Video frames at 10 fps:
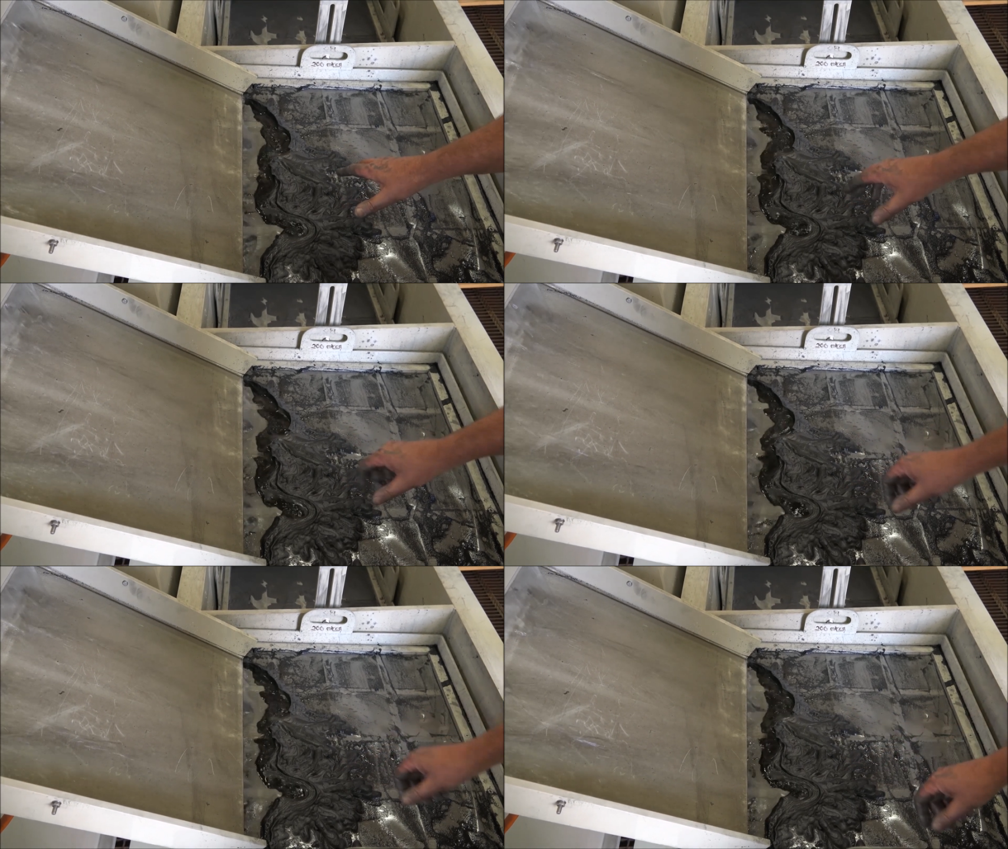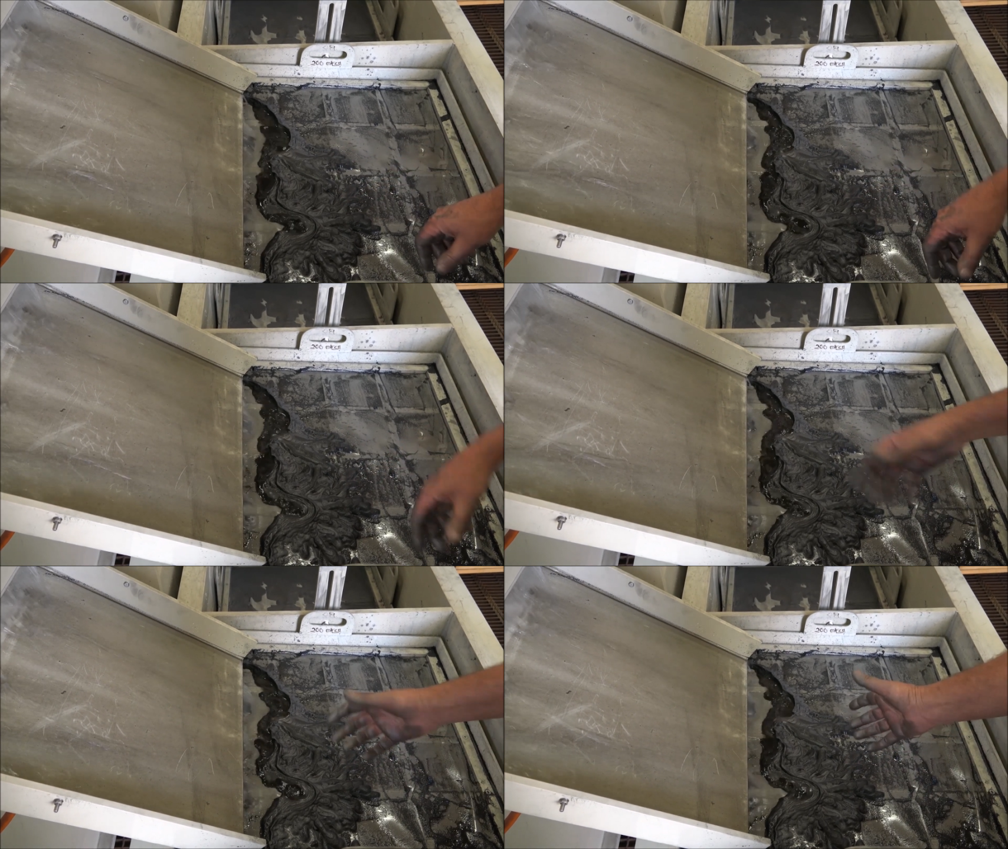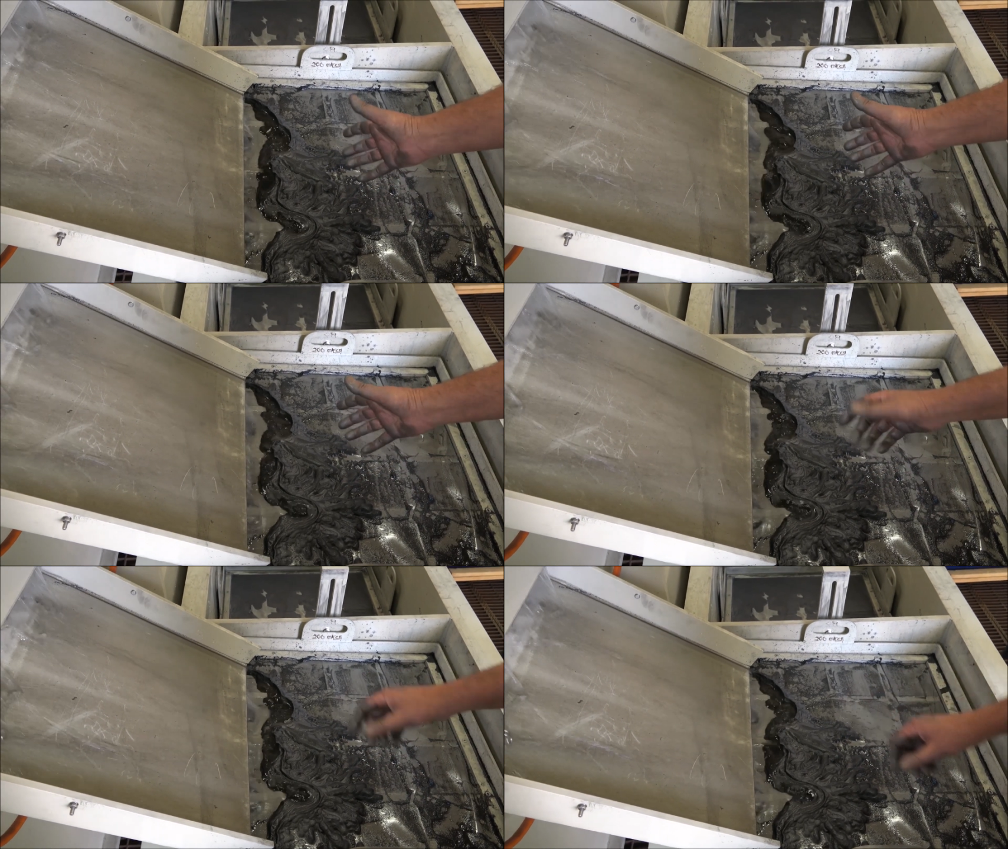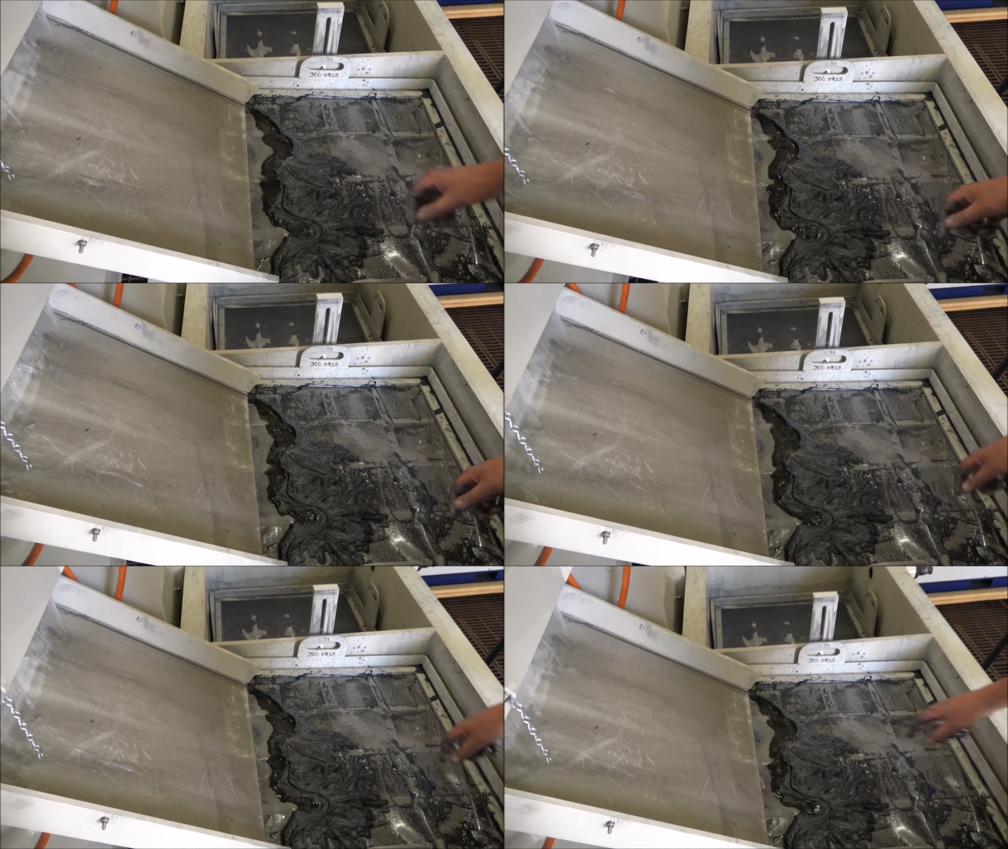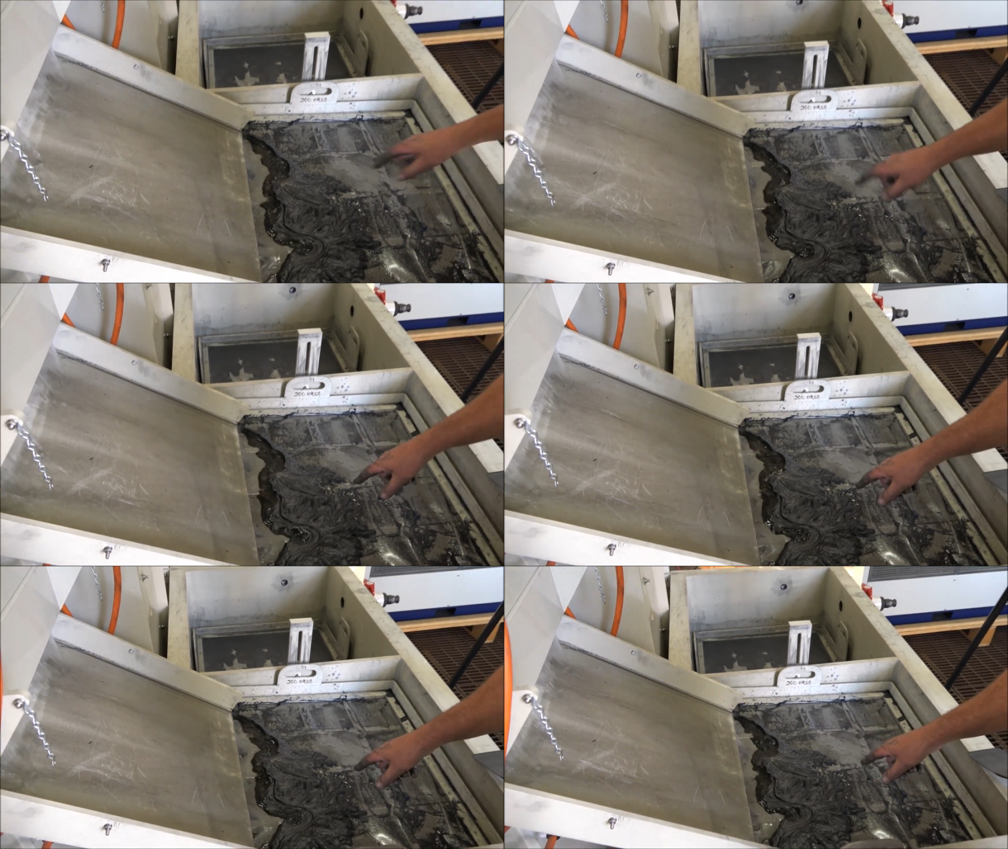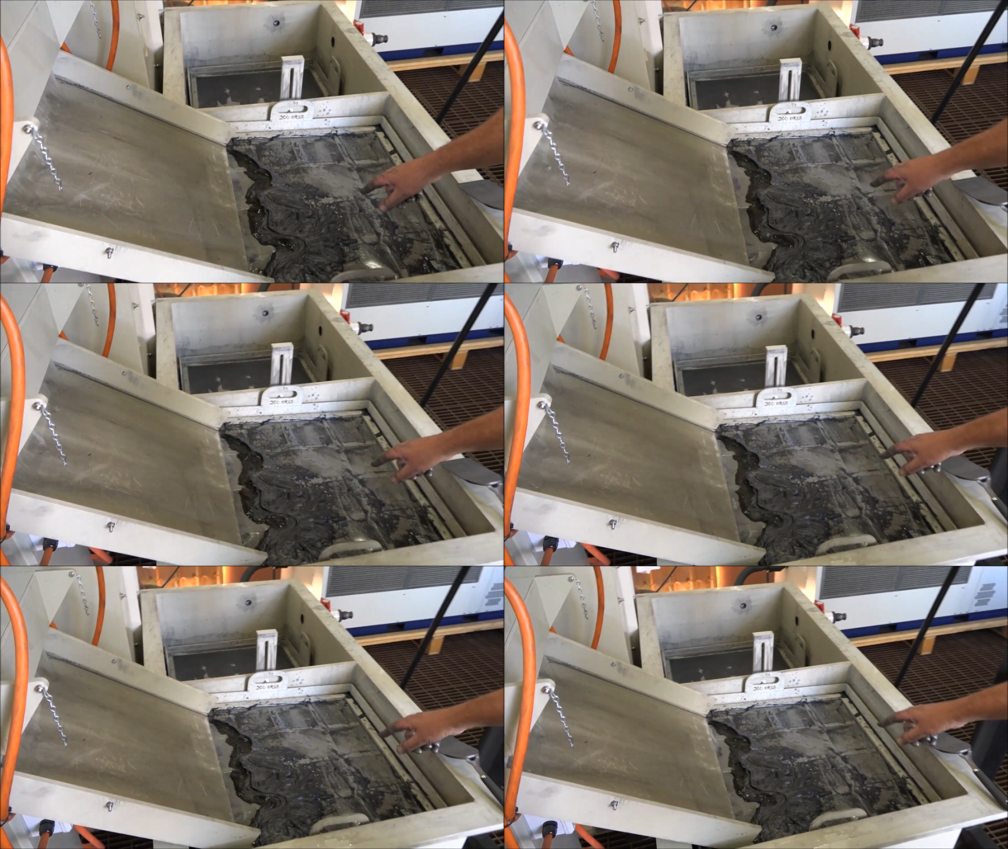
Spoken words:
Nobody's mouth can be seen.